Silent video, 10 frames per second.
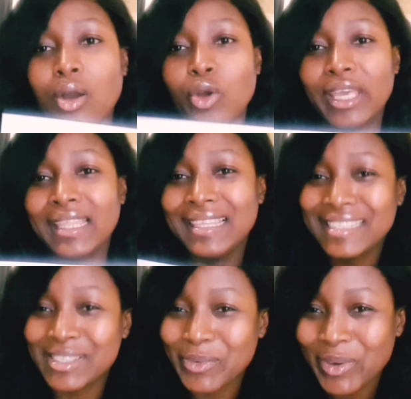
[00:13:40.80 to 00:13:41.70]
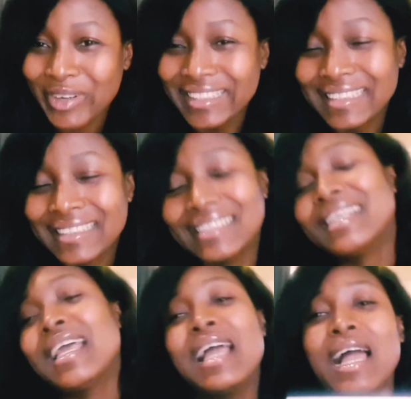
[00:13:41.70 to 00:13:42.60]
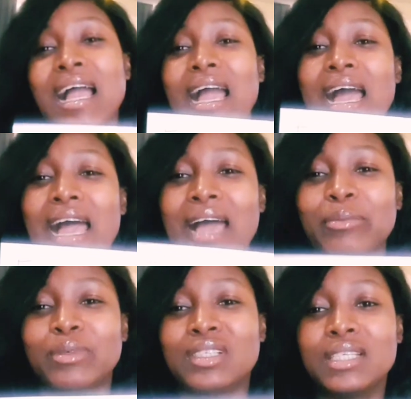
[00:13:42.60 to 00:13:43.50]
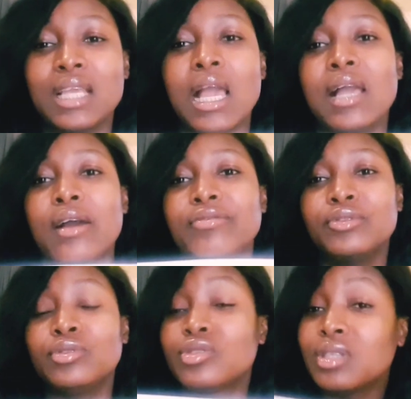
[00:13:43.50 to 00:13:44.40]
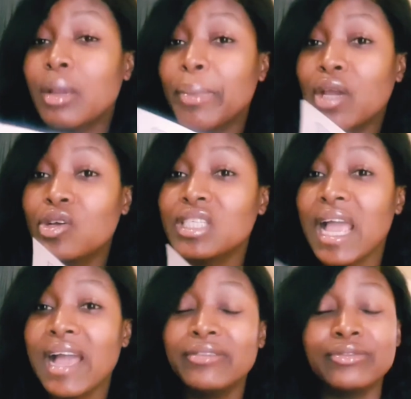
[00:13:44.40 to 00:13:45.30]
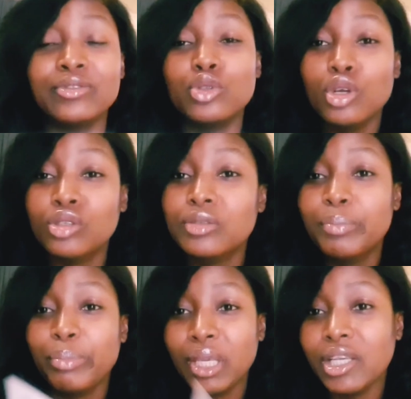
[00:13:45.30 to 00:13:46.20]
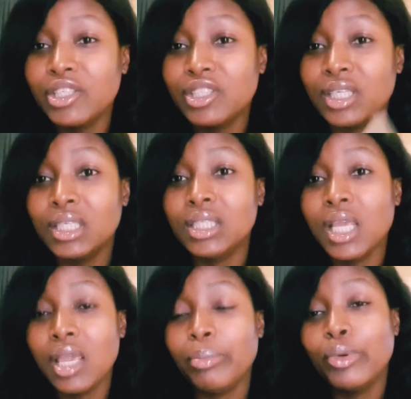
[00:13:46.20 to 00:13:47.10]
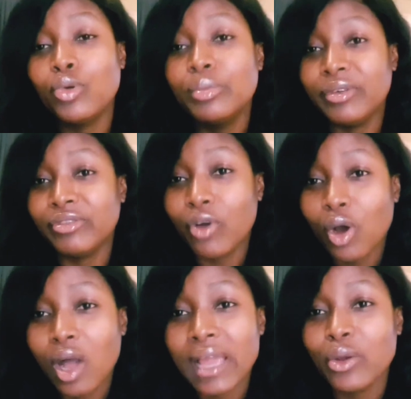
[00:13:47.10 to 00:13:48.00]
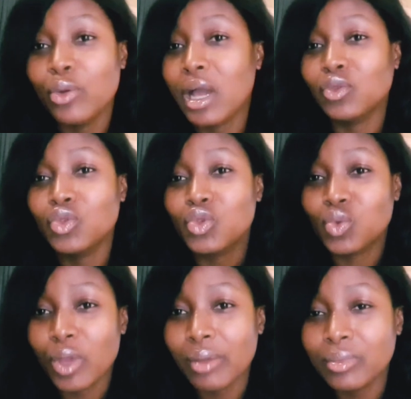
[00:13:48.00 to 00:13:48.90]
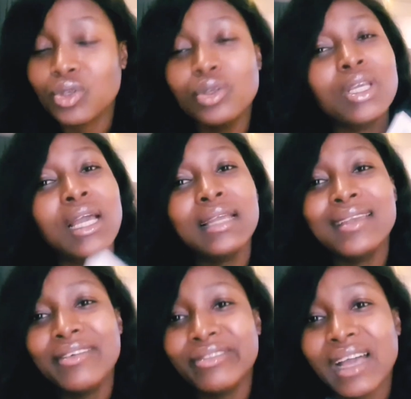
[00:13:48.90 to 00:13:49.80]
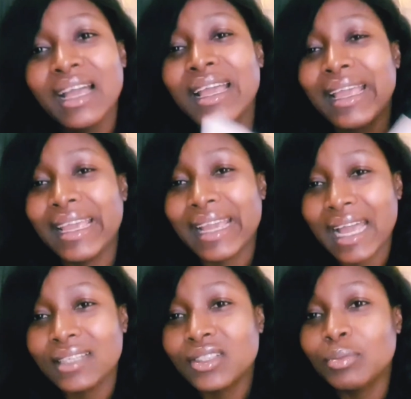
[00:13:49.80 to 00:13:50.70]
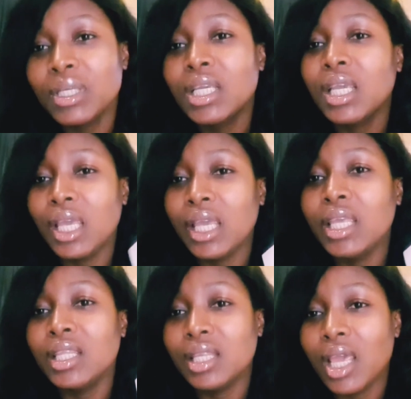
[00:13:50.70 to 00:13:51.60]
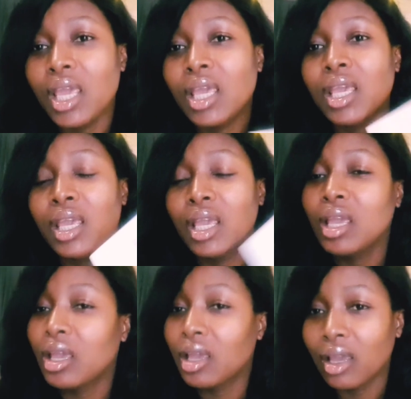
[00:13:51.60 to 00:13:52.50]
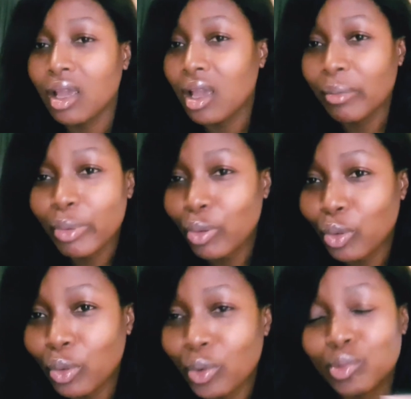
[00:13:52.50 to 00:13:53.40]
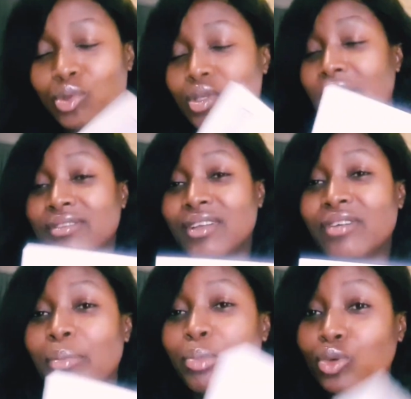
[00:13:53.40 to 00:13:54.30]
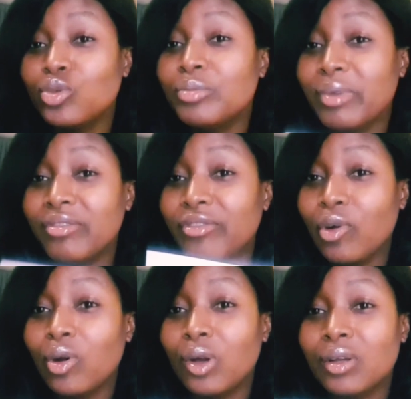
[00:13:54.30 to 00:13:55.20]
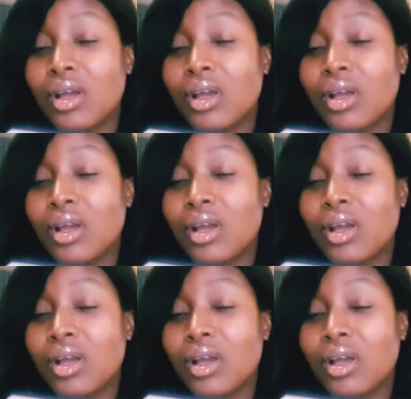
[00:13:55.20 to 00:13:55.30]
Okay, this one. I'm going to say I haven't because I have not peed in a pool before. I don't know how to swim, so you can never catch me in a pool. So I've never pooed before.